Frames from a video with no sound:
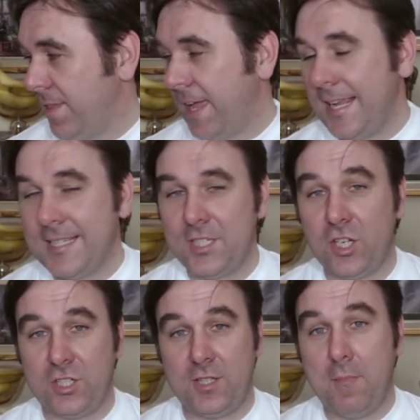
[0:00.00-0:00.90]
that is
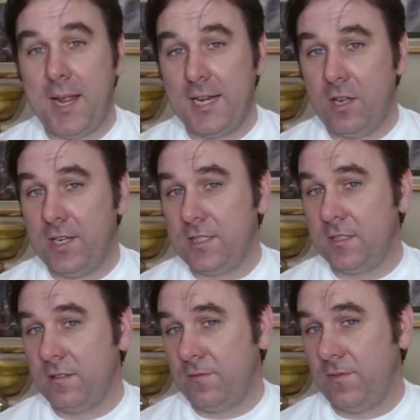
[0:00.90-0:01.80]
just the main
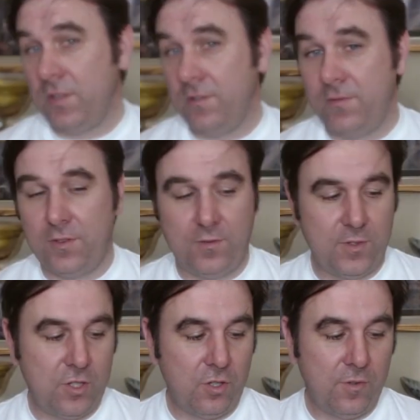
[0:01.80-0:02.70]
light for your, for your
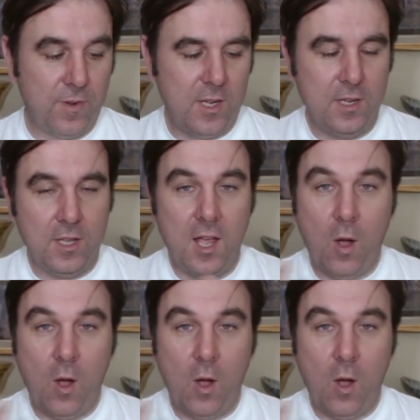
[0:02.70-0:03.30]
photography.